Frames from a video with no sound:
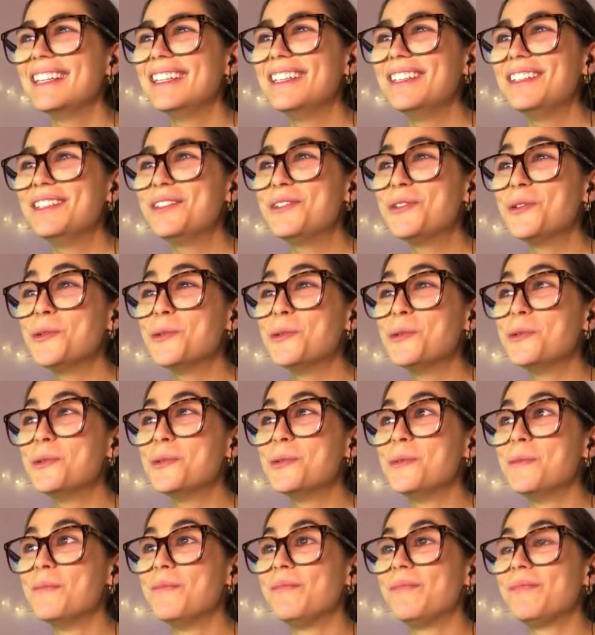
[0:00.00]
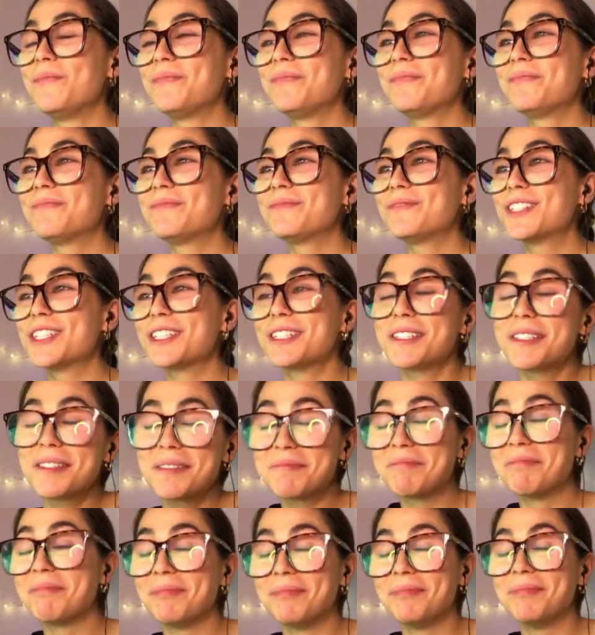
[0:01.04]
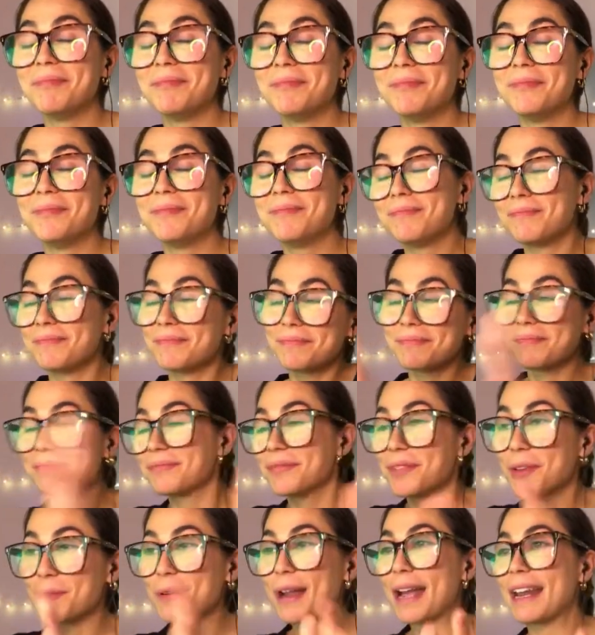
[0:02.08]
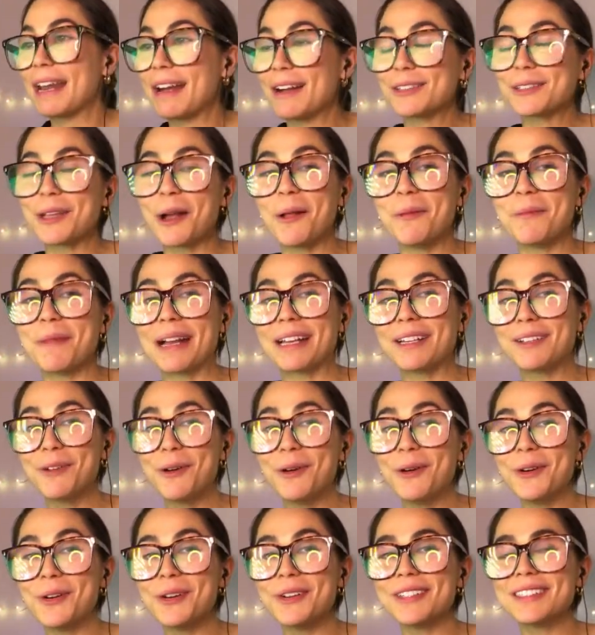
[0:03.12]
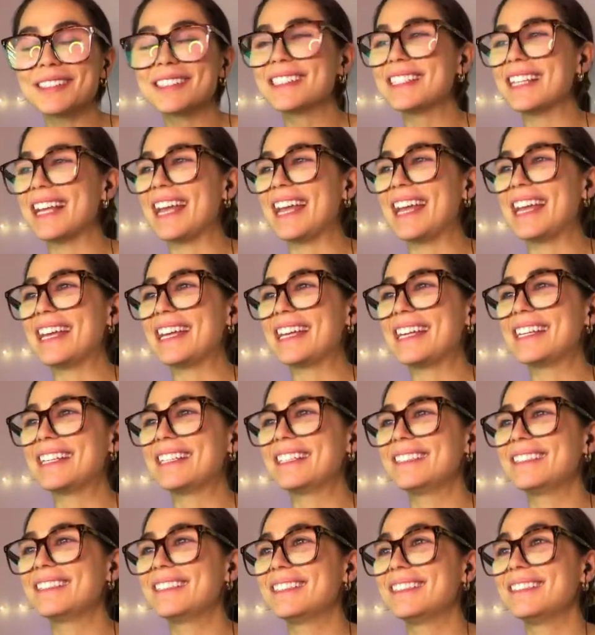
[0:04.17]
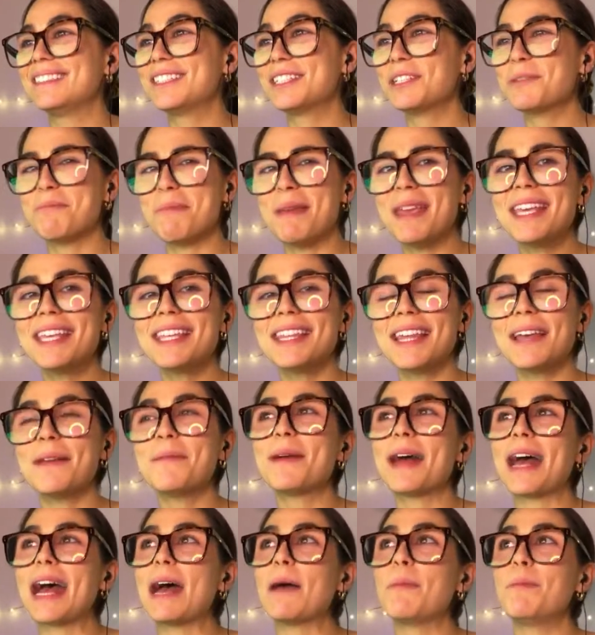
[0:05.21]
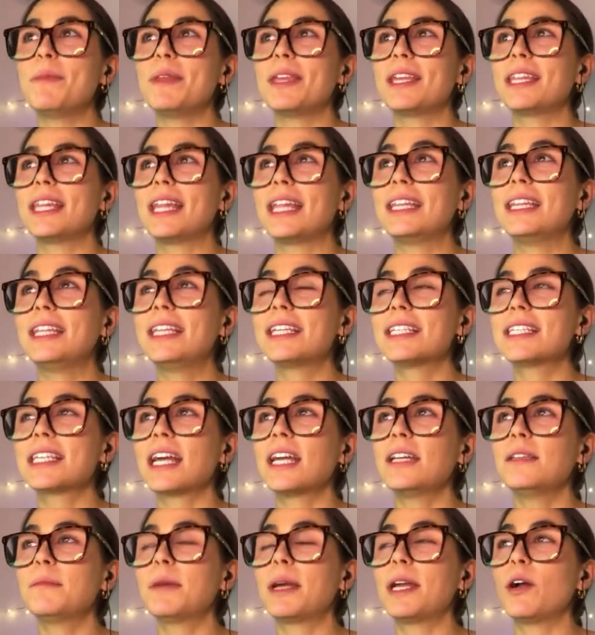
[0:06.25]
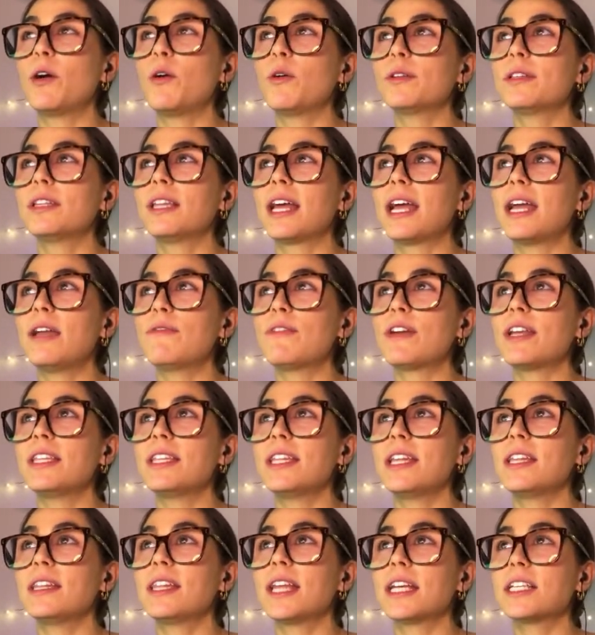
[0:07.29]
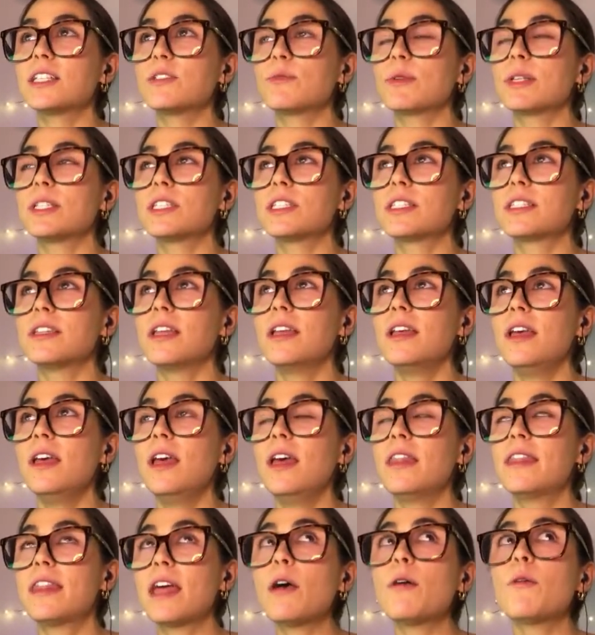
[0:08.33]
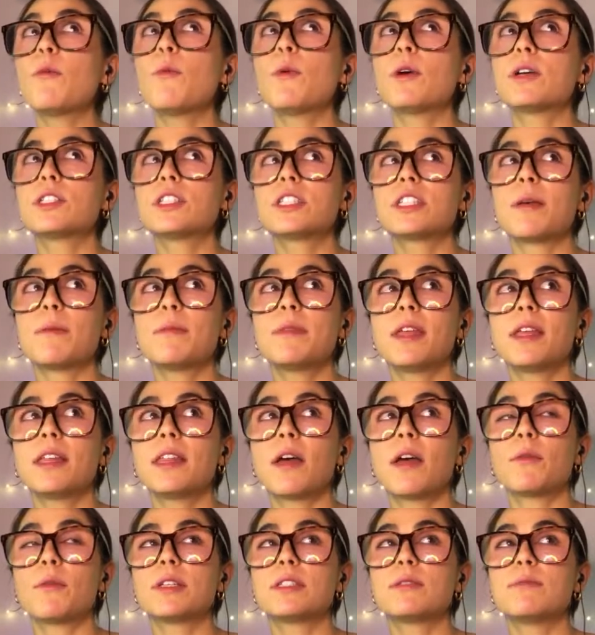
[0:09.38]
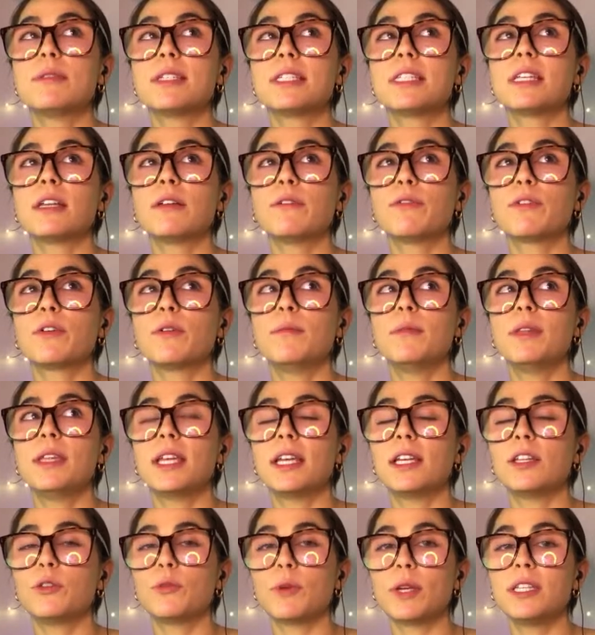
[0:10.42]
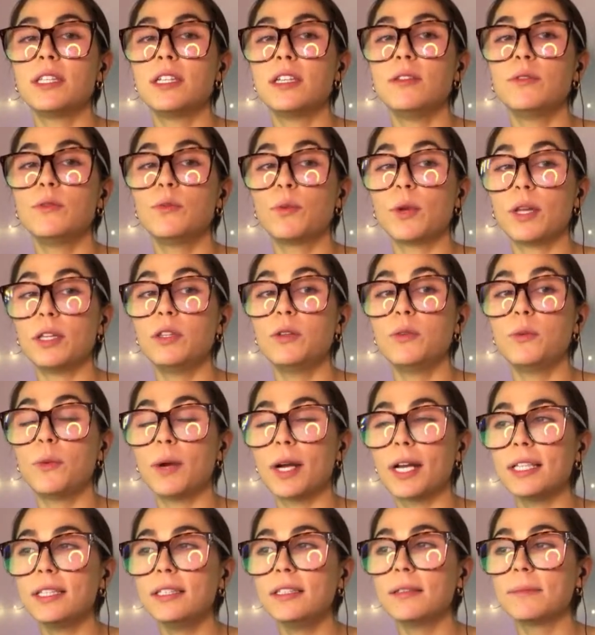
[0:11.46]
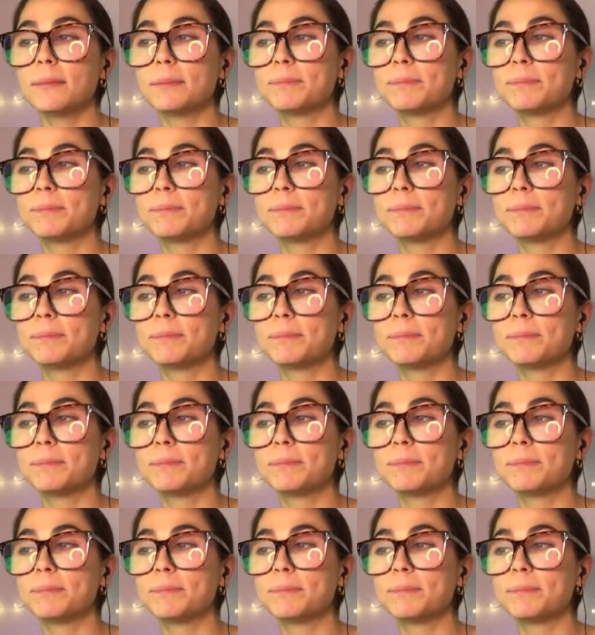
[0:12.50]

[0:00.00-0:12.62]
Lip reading: to just write out all my goals and just make them happen and design my own life. I think that was something that missing for me in 2021.